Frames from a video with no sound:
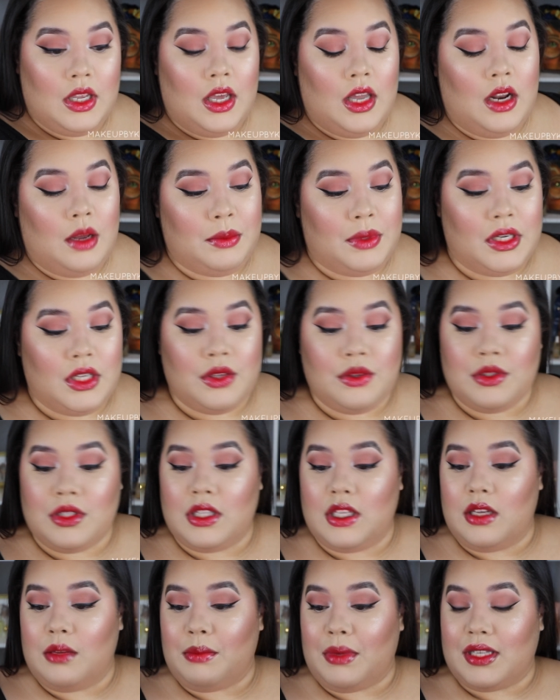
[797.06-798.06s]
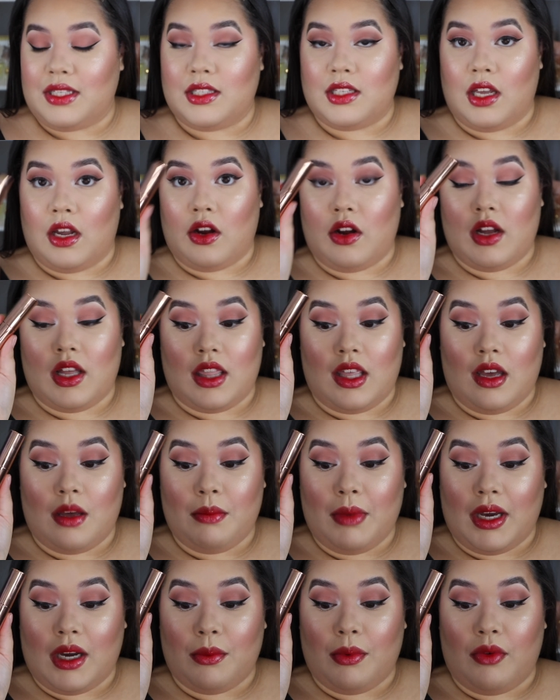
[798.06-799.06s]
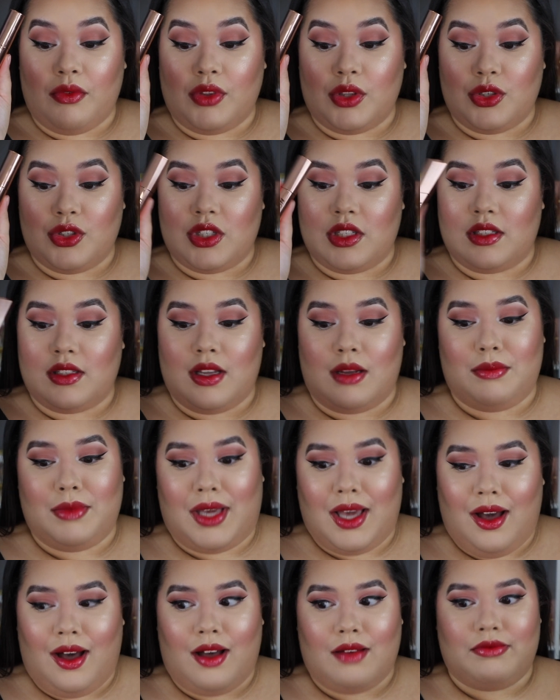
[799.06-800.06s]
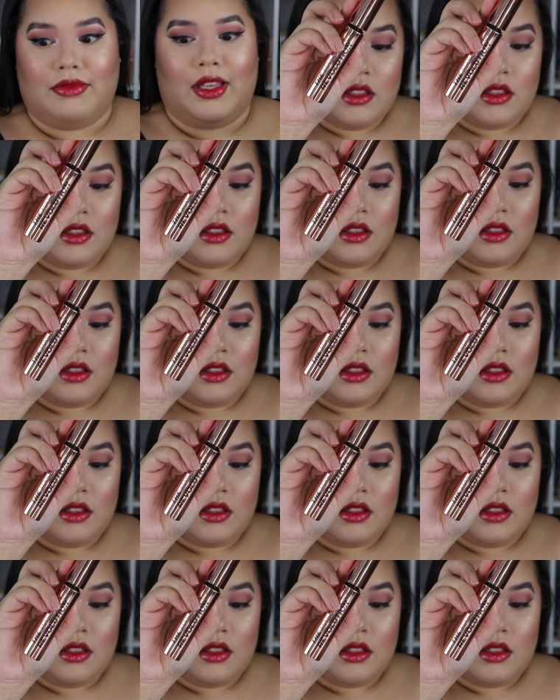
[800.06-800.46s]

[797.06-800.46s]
I'm gonna use the mascara that Makeup Revolution sent me, Avi.